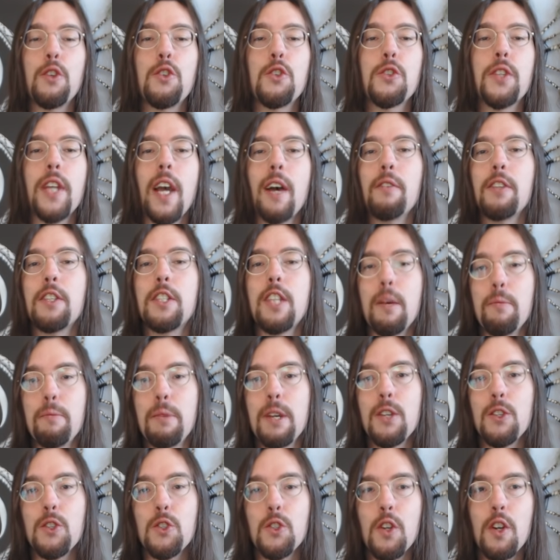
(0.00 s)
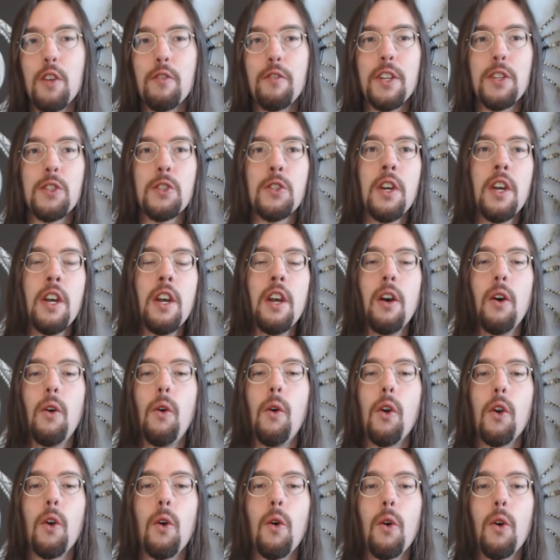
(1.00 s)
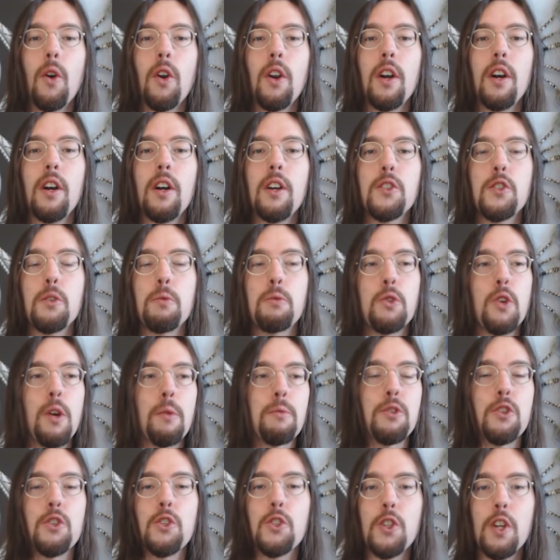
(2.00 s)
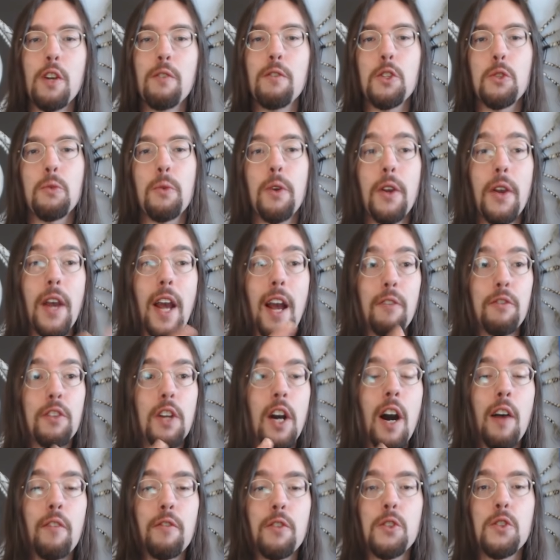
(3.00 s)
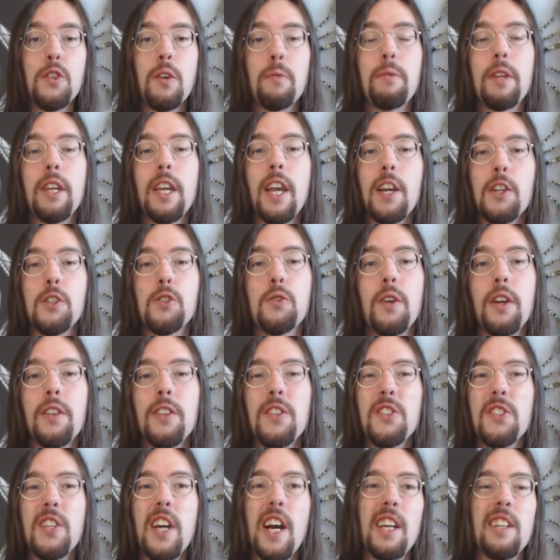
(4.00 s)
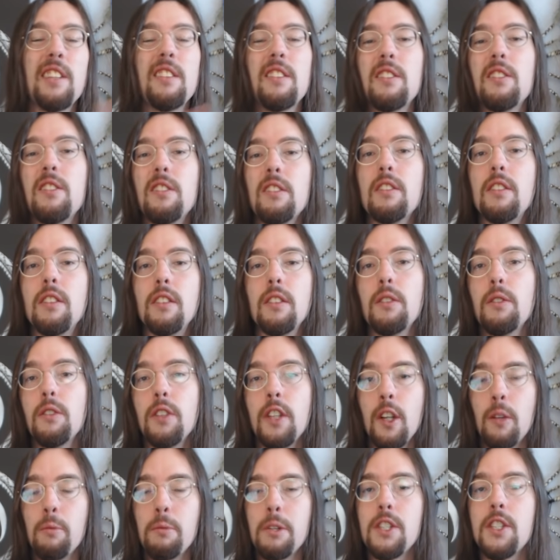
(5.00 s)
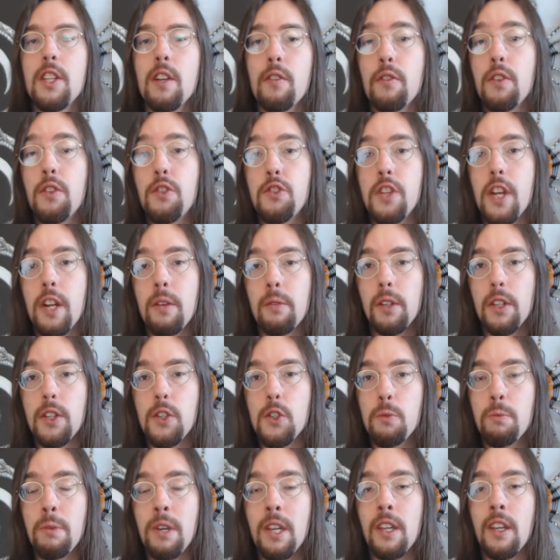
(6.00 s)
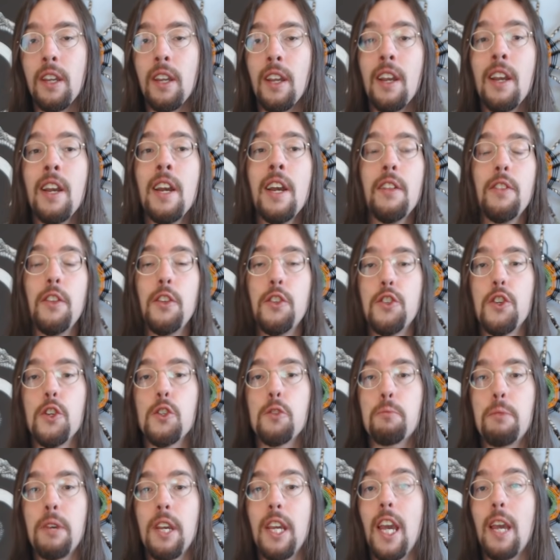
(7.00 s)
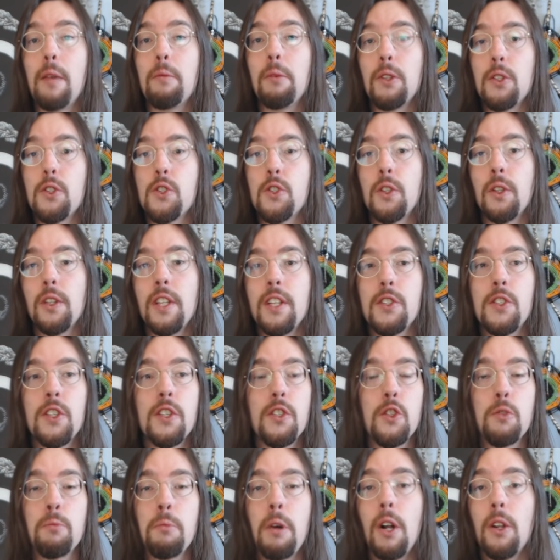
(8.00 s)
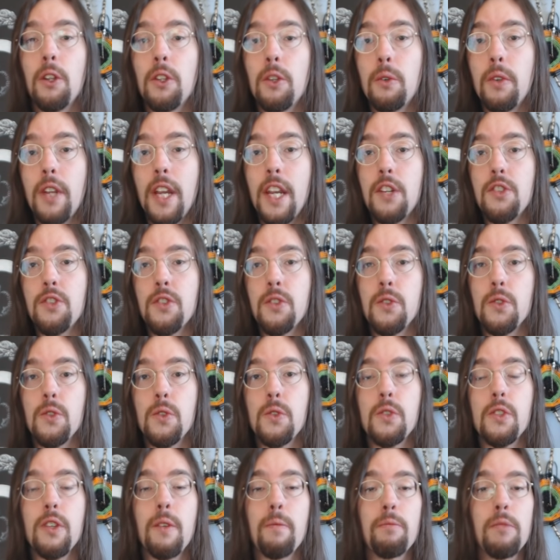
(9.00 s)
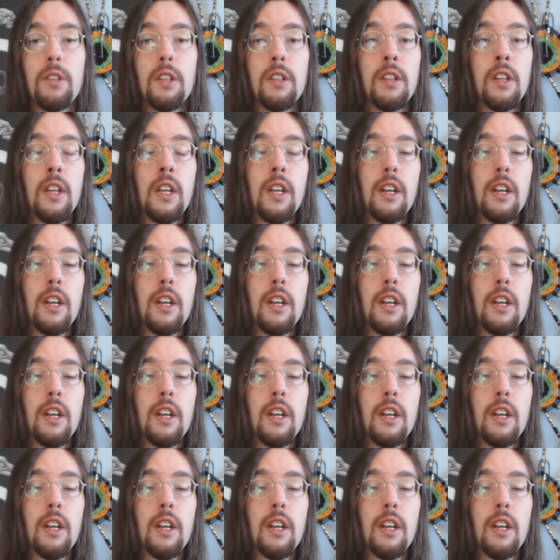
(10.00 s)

If you just have a tipping service or, or a subscription service where you have to offer something extra on the side, a little bit different, generally speaking, than just being able to solicit small donations or something,